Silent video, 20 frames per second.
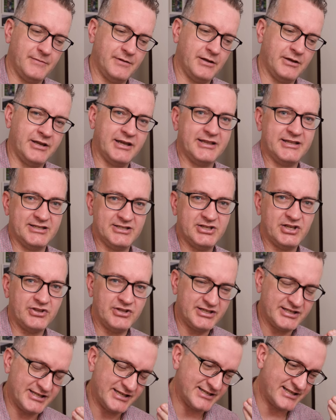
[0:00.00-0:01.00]
Okay, so
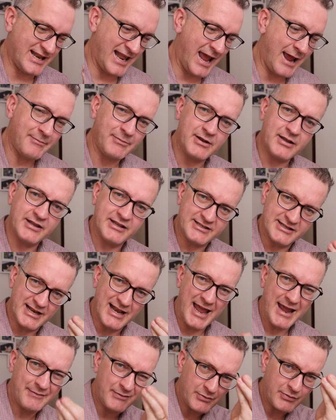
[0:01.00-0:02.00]
there's a Lambda
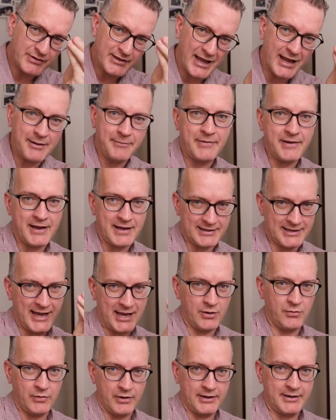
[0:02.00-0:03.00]
with the API
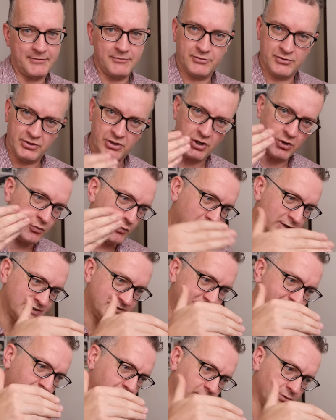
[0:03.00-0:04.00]
gateway, you know,
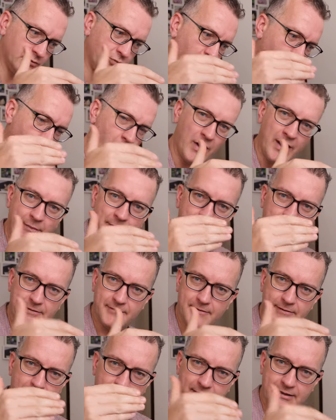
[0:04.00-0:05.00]
RESTful web
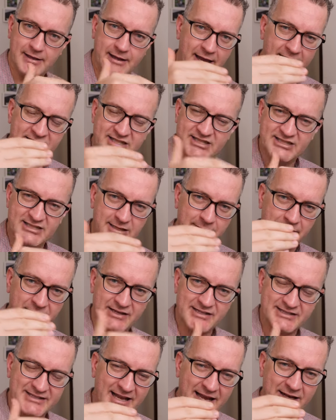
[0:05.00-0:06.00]

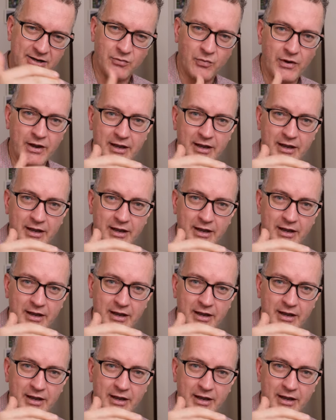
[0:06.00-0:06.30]
HTTP standard